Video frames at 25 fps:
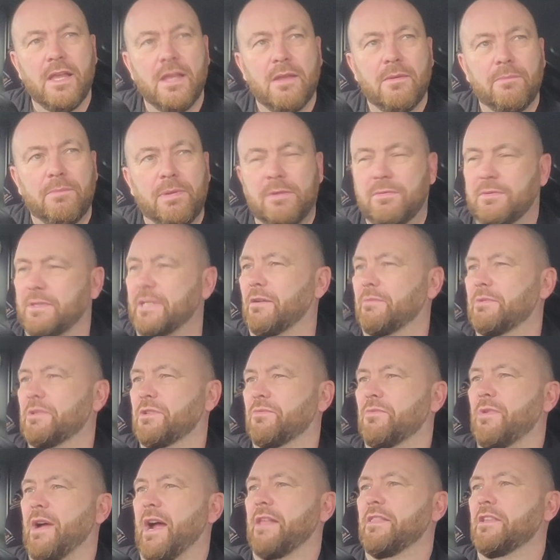People tell me
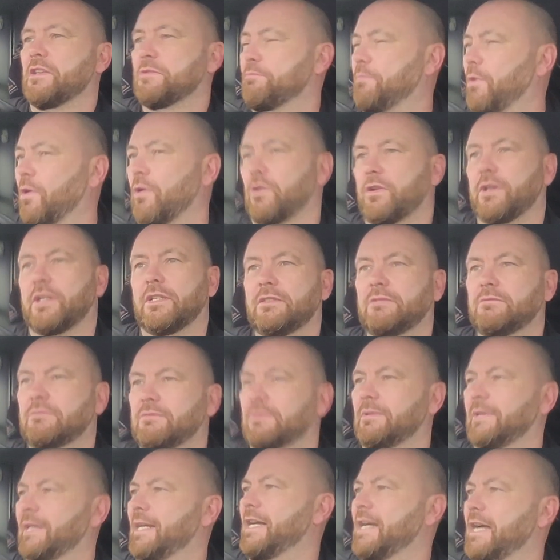to write this book,
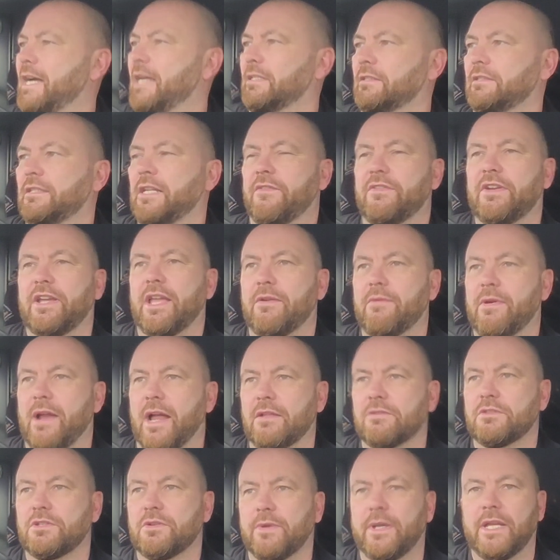and I'll never get
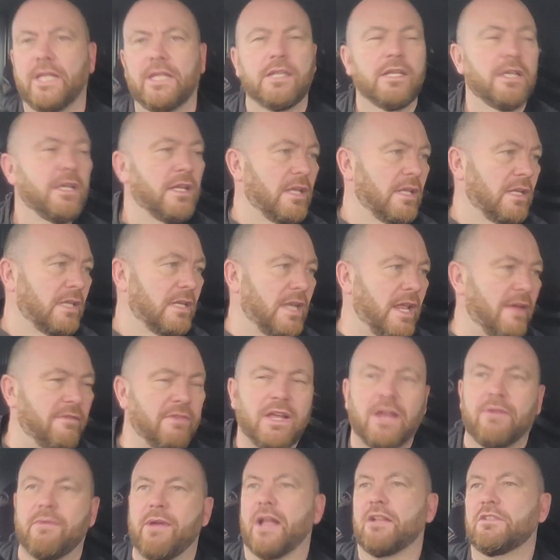around to it. Never
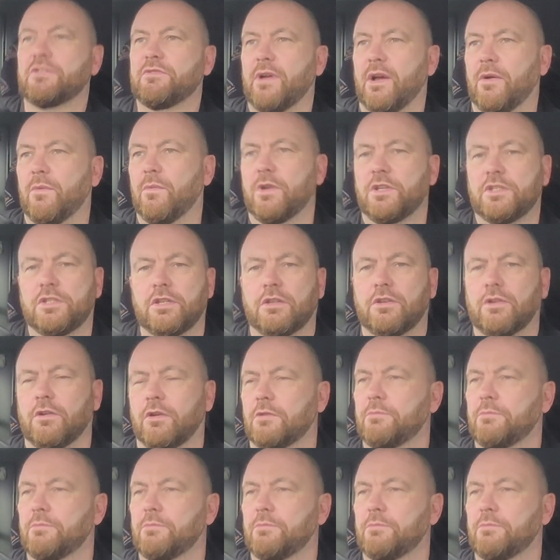get around to it. I wish I could,